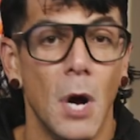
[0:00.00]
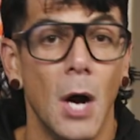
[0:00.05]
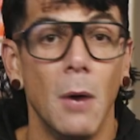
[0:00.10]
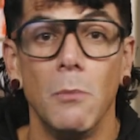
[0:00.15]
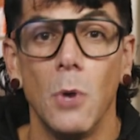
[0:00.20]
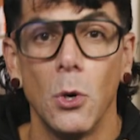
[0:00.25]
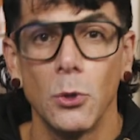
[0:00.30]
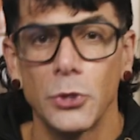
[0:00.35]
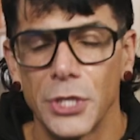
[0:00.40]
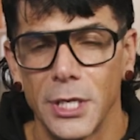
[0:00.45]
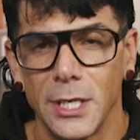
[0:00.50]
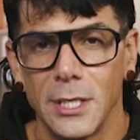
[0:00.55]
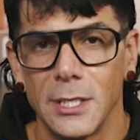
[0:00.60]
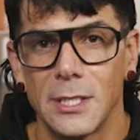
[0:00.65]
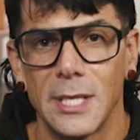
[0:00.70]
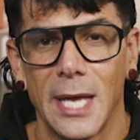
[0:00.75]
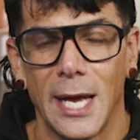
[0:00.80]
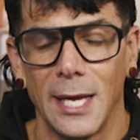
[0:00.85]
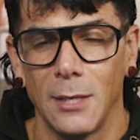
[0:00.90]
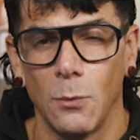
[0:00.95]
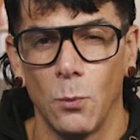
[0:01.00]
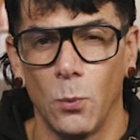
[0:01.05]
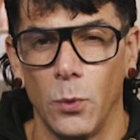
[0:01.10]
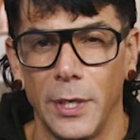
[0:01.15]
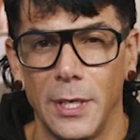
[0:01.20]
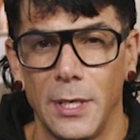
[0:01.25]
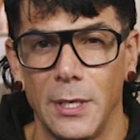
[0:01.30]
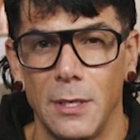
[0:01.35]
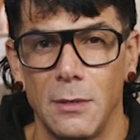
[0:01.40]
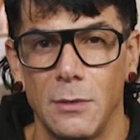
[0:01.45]
emotions that
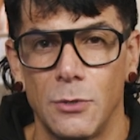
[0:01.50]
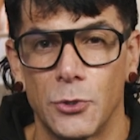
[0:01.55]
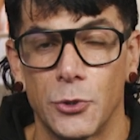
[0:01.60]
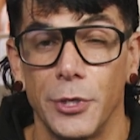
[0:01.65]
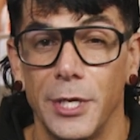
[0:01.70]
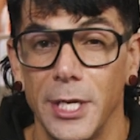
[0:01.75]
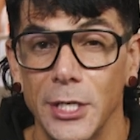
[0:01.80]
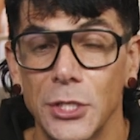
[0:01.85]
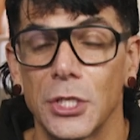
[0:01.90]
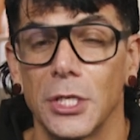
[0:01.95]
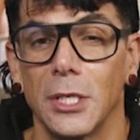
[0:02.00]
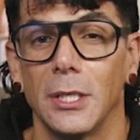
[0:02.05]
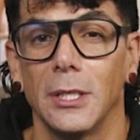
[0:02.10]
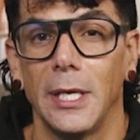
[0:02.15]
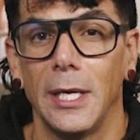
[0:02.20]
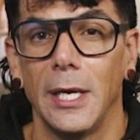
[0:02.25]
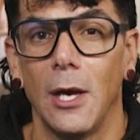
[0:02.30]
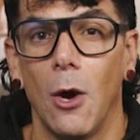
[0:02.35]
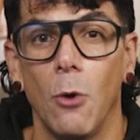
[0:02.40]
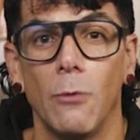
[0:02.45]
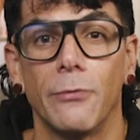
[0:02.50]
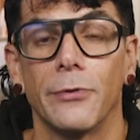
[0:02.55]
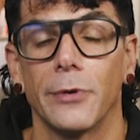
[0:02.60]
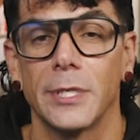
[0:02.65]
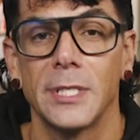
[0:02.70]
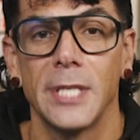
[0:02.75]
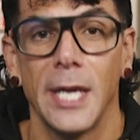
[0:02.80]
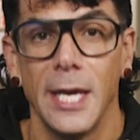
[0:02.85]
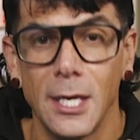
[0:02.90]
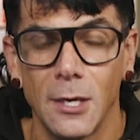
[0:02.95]
would traditionally
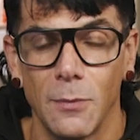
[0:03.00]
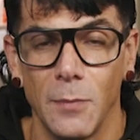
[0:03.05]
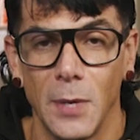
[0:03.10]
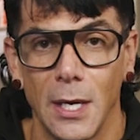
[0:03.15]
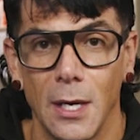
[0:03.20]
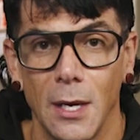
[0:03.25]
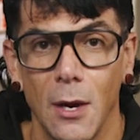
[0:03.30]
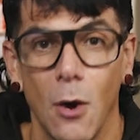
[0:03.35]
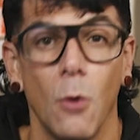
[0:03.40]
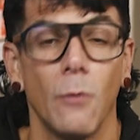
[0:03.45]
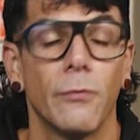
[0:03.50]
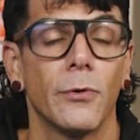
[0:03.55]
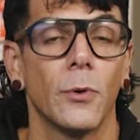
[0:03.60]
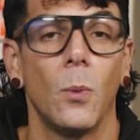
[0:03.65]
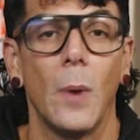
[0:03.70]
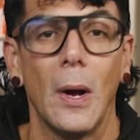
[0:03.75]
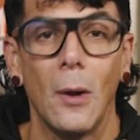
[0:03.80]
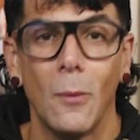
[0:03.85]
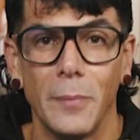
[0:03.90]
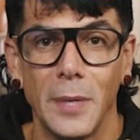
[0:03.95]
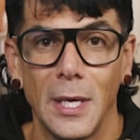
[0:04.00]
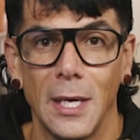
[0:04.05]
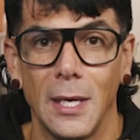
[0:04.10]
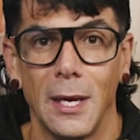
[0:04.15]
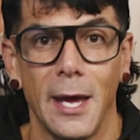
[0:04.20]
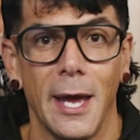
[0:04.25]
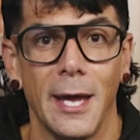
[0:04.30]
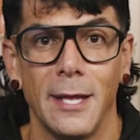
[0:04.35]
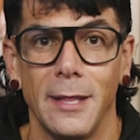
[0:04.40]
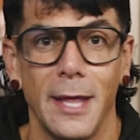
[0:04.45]
overtake me, overwhelm
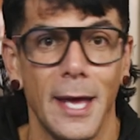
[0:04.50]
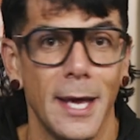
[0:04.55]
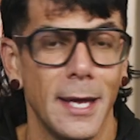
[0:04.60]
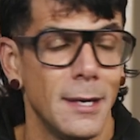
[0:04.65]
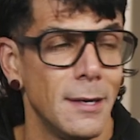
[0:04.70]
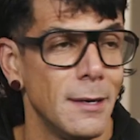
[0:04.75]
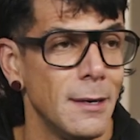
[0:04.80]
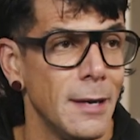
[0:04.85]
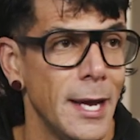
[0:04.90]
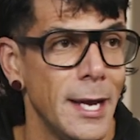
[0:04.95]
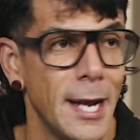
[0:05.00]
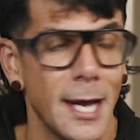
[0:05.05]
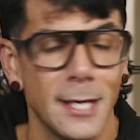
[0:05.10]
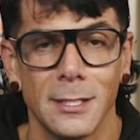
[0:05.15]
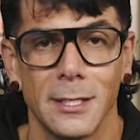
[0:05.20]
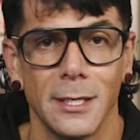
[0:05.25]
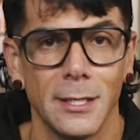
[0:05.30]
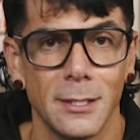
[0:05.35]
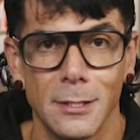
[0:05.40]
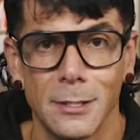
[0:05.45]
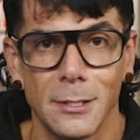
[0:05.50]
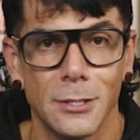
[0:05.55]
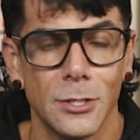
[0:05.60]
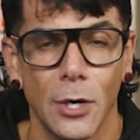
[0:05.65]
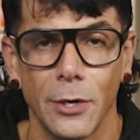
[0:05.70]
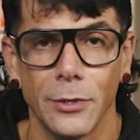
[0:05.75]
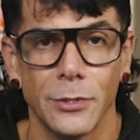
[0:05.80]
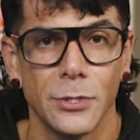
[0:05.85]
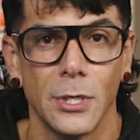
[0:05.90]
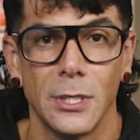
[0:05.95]
me, and then in essence
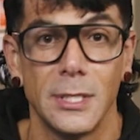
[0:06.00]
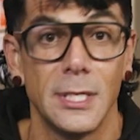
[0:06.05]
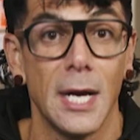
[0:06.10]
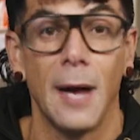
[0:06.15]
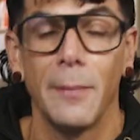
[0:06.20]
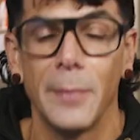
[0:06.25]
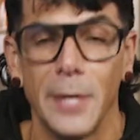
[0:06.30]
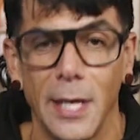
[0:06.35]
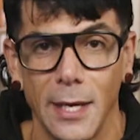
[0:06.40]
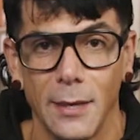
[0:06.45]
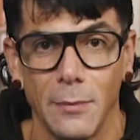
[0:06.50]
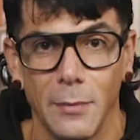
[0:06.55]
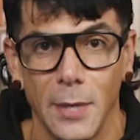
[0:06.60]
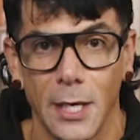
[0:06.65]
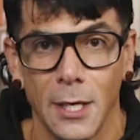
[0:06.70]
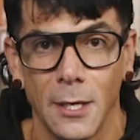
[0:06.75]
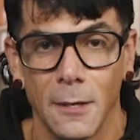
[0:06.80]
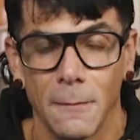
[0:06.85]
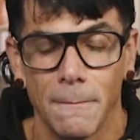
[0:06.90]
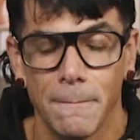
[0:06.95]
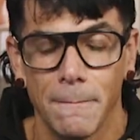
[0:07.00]
start to dominate me.